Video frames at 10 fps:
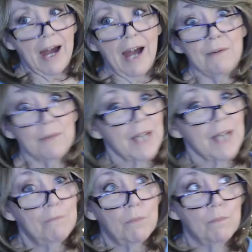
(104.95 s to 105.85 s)
I
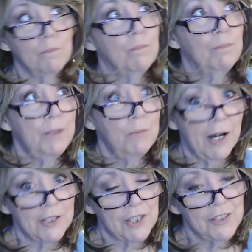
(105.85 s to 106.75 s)
have been
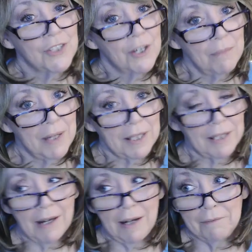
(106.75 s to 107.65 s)
watching so
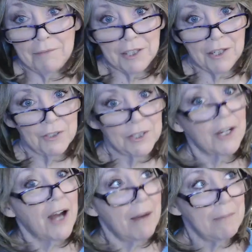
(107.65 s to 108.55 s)
many um, videos and
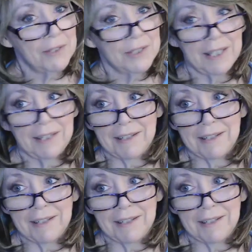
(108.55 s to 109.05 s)
commenting,